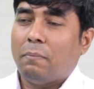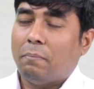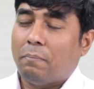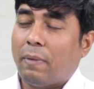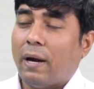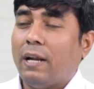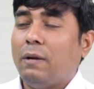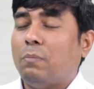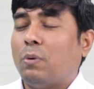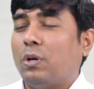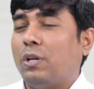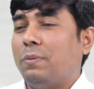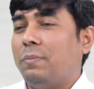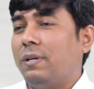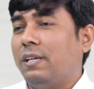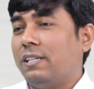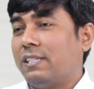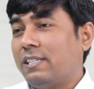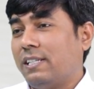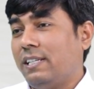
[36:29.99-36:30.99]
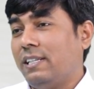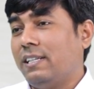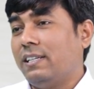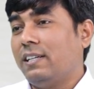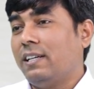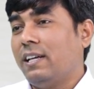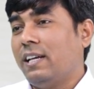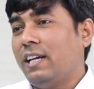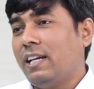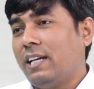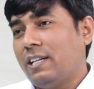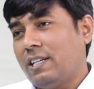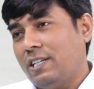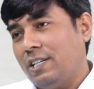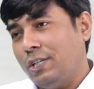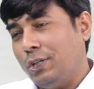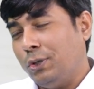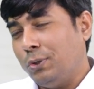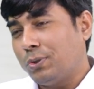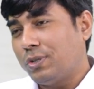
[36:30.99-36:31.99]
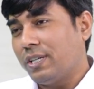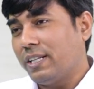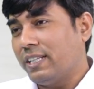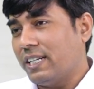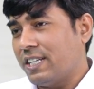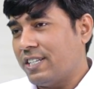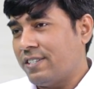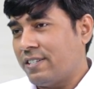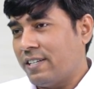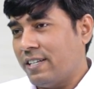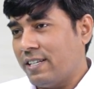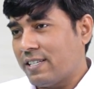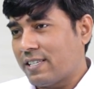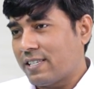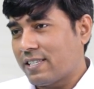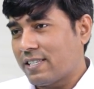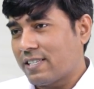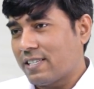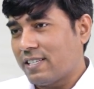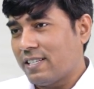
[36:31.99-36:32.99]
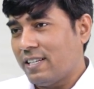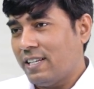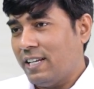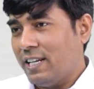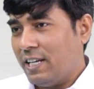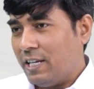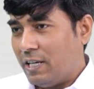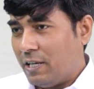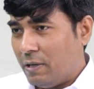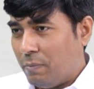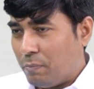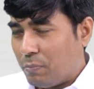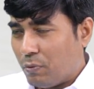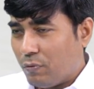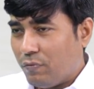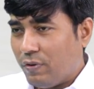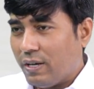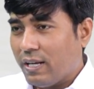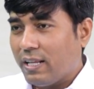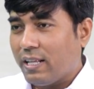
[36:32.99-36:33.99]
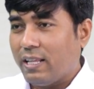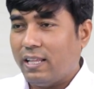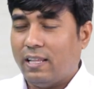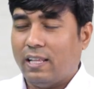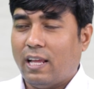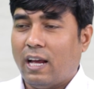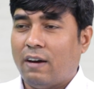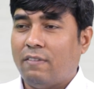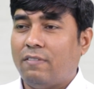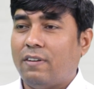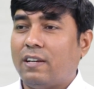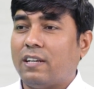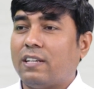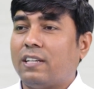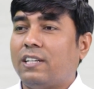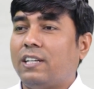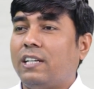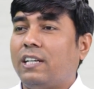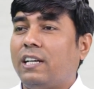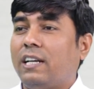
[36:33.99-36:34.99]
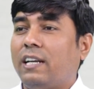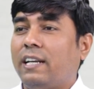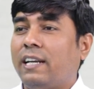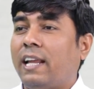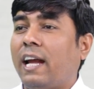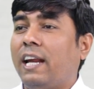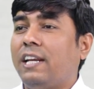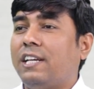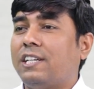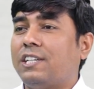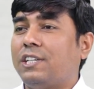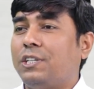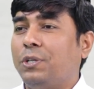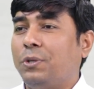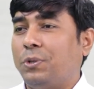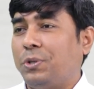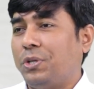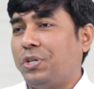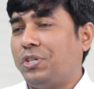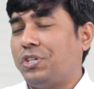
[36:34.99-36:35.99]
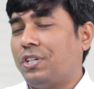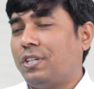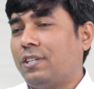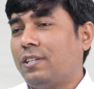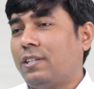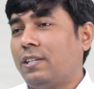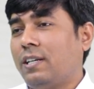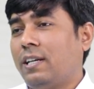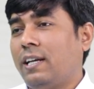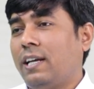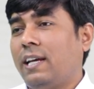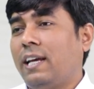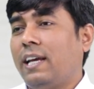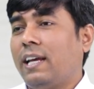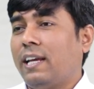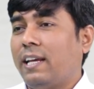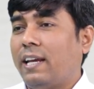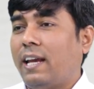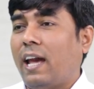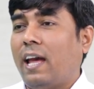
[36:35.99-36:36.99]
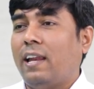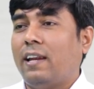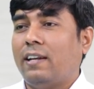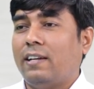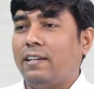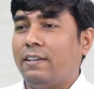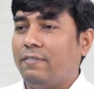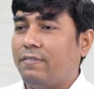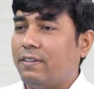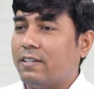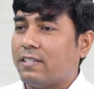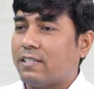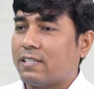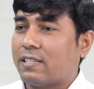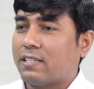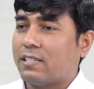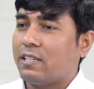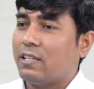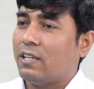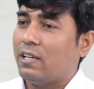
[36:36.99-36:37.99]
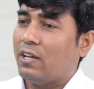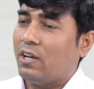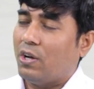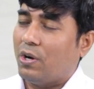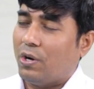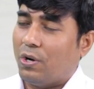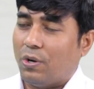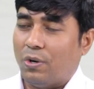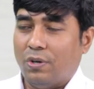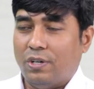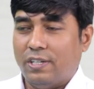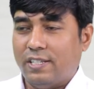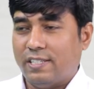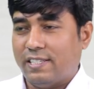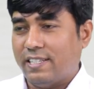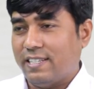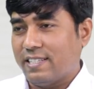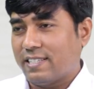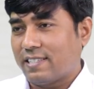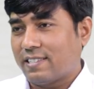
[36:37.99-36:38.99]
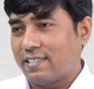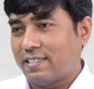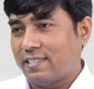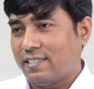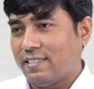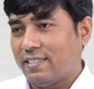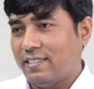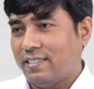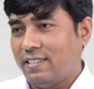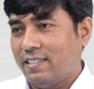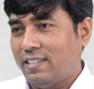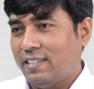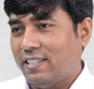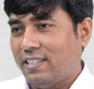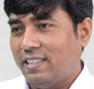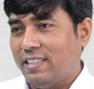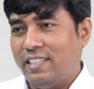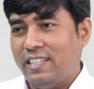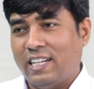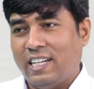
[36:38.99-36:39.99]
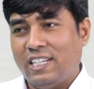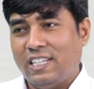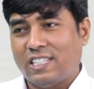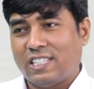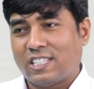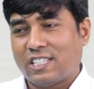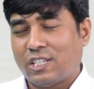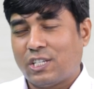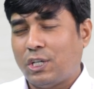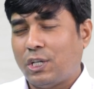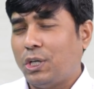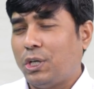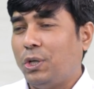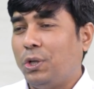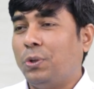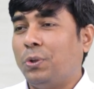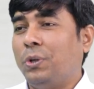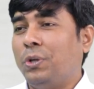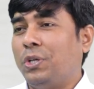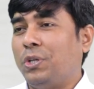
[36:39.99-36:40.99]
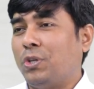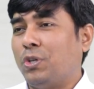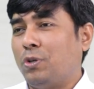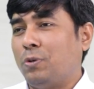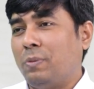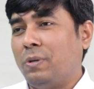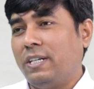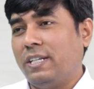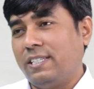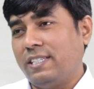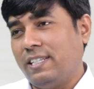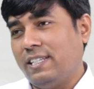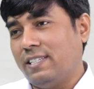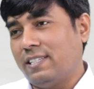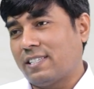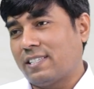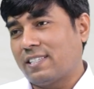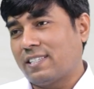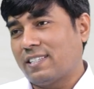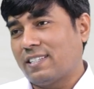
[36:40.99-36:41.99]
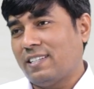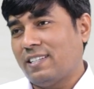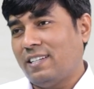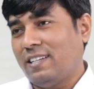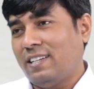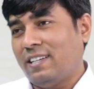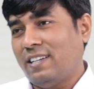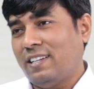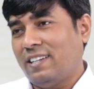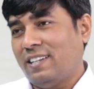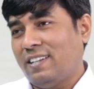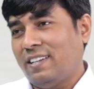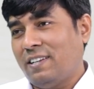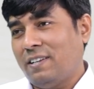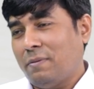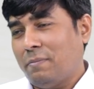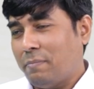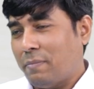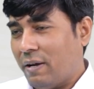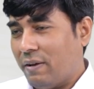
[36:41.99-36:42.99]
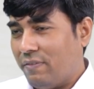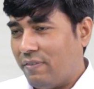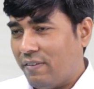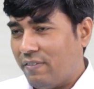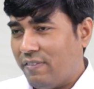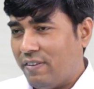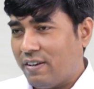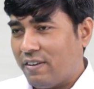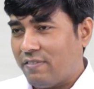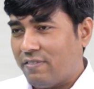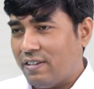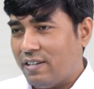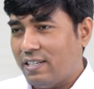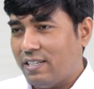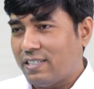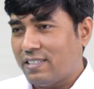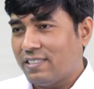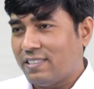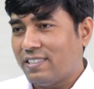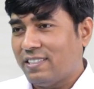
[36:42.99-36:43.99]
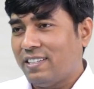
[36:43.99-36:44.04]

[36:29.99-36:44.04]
mind-body medicine, reducing the stress, improving our diet, nutrition, can reverse all disease. There is no incurable disease. My favorite word